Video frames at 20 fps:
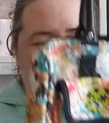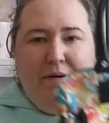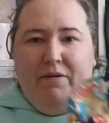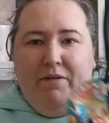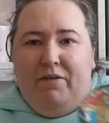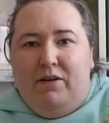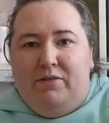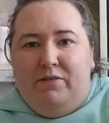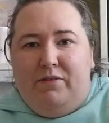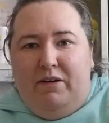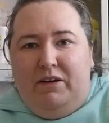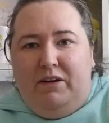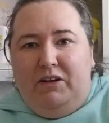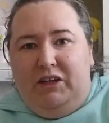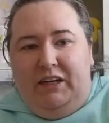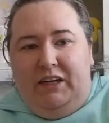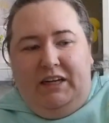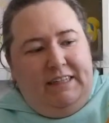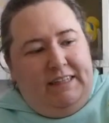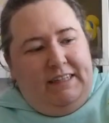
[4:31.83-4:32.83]
Maybe if I was wearing
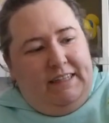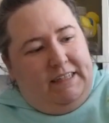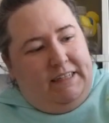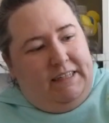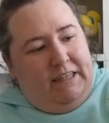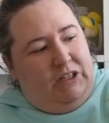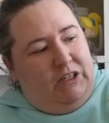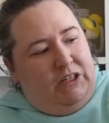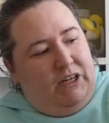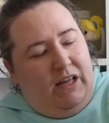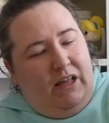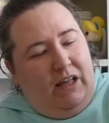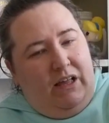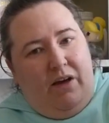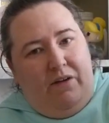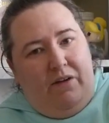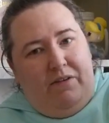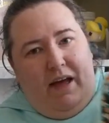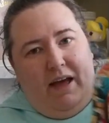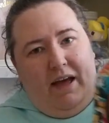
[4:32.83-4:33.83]
jeans and a t-shirt
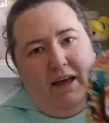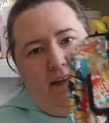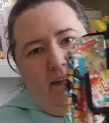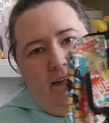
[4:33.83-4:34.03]
it'll go